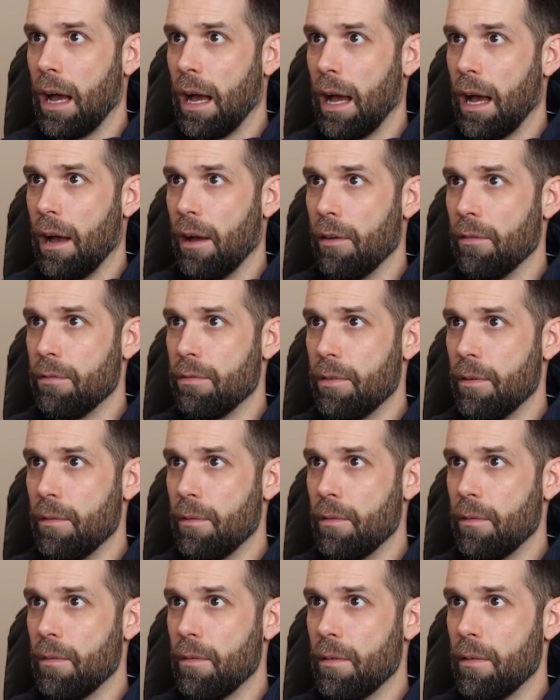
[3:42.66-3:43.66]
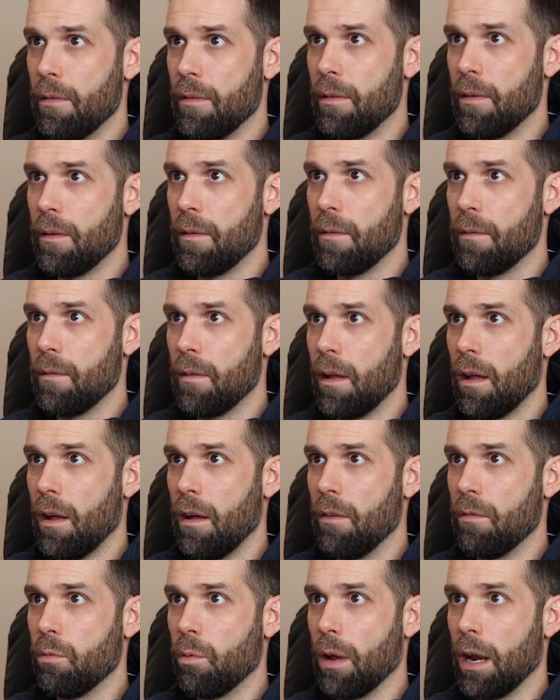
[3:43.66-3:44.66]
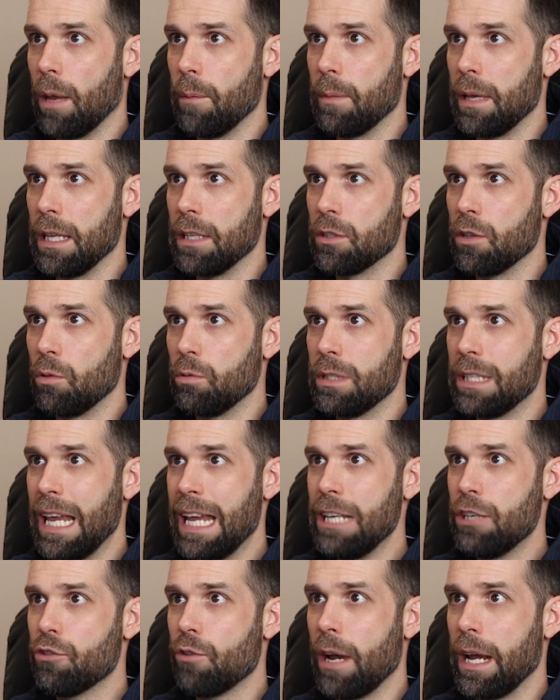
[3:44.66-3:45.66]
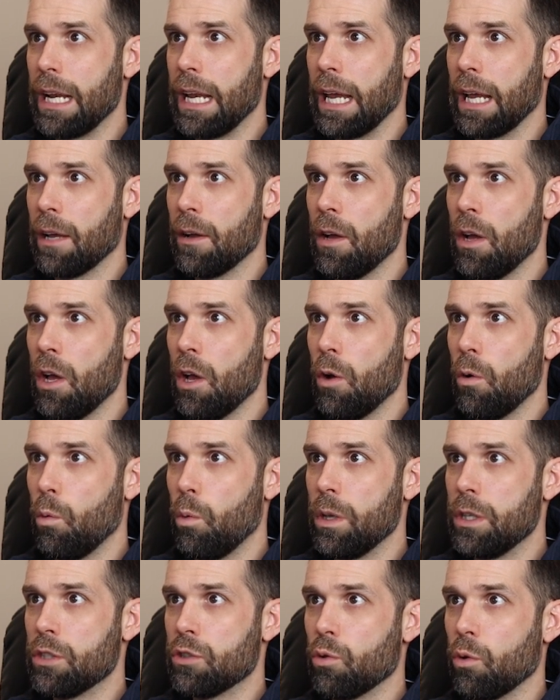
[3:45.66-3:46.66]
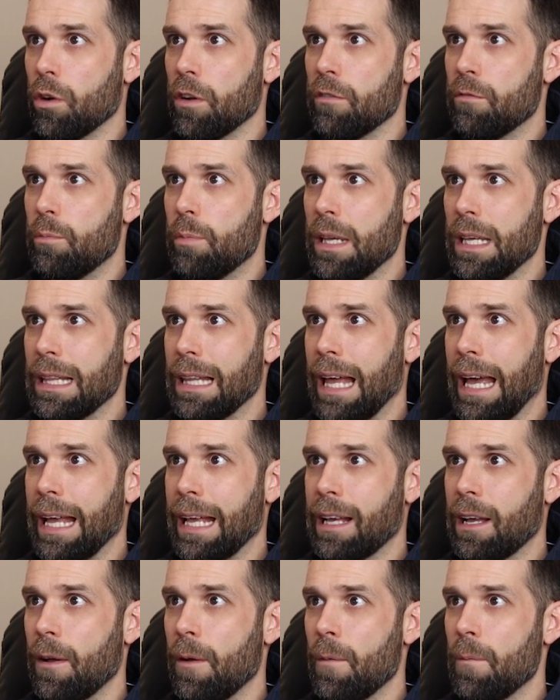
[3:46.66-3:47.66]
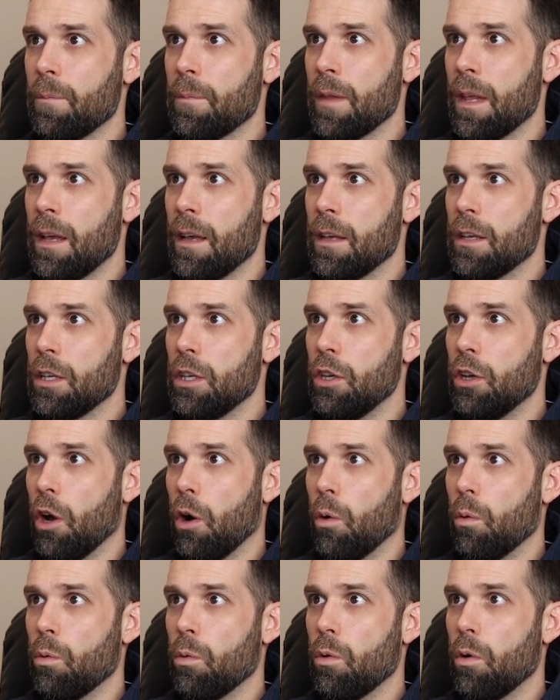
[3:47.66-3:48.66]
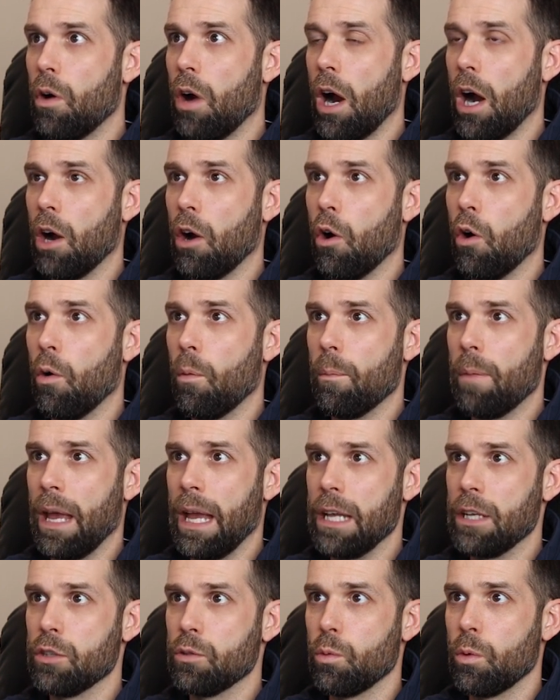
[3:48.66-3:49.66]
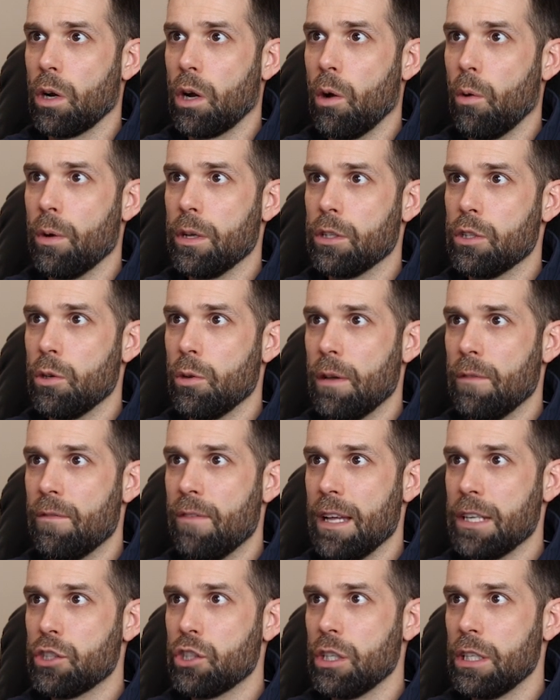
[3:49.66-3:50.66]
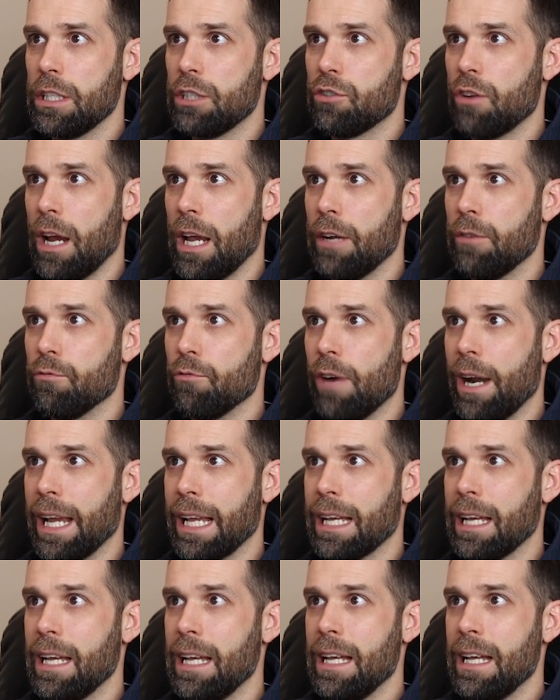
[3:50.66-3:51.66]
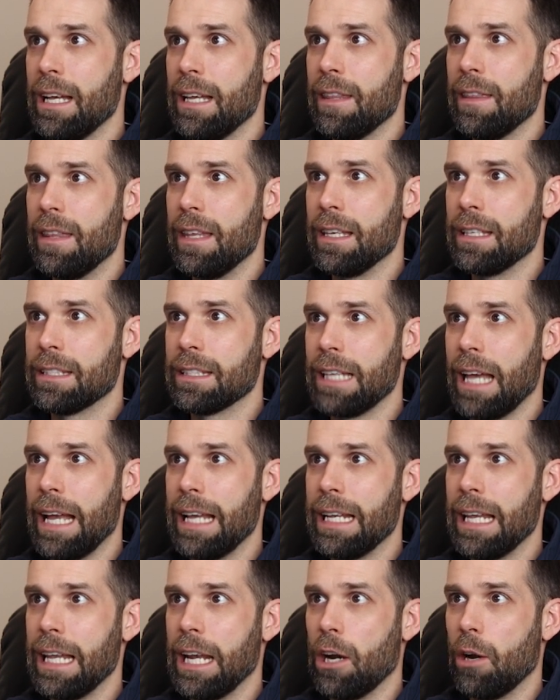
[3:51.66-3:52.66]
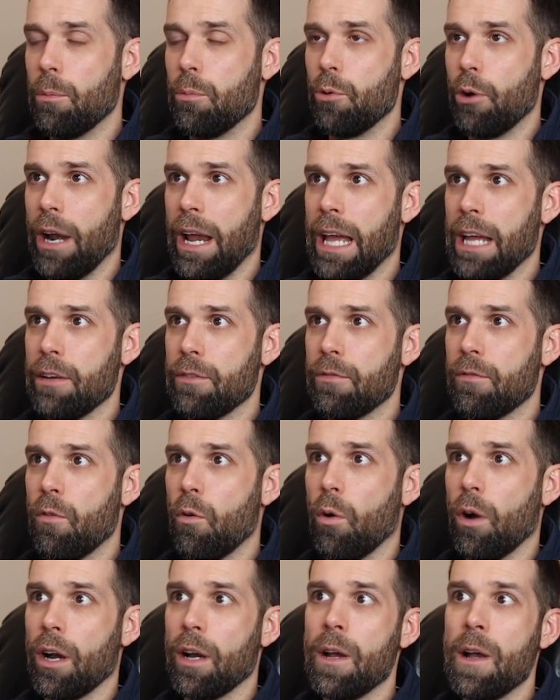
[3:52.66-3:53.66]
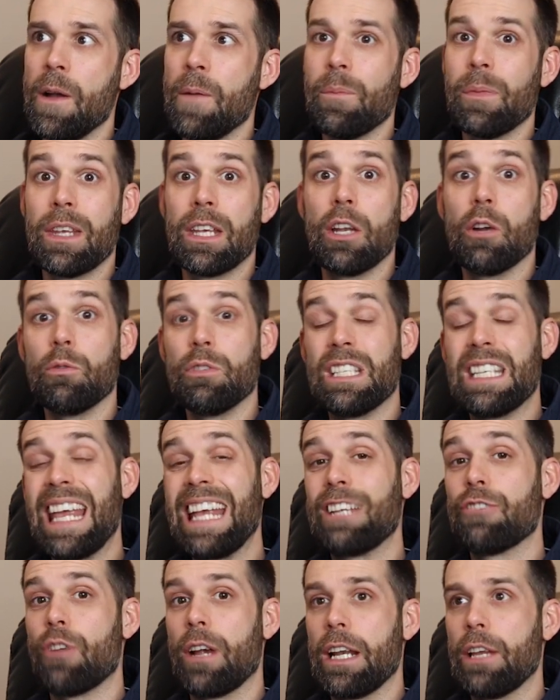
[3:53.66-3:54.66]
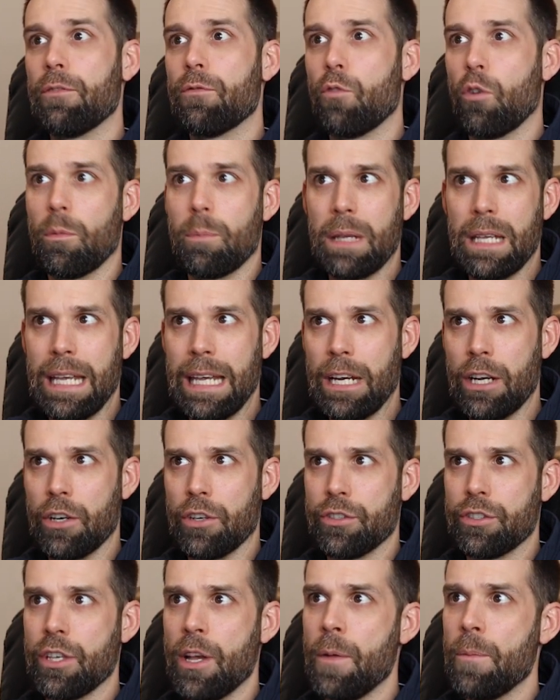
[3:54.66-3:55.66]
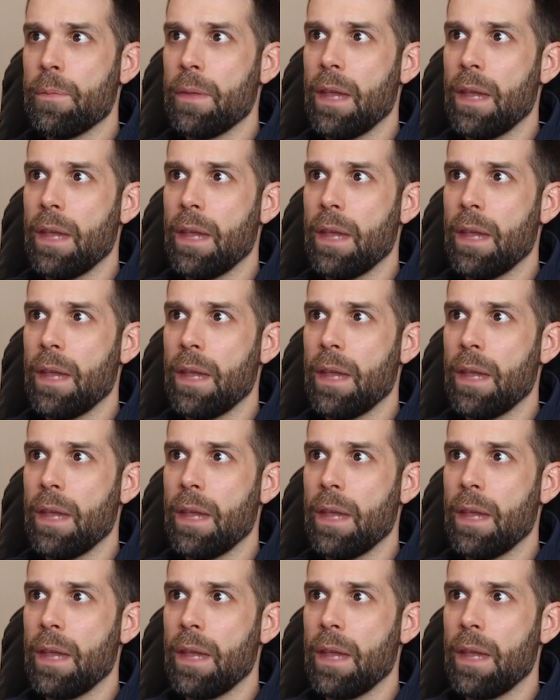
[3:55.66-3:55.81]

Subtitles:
of what I mean. So day trading would sort of be like, our homepage. We're going to eventually try and rank this site and our brand for, day trading for beginners,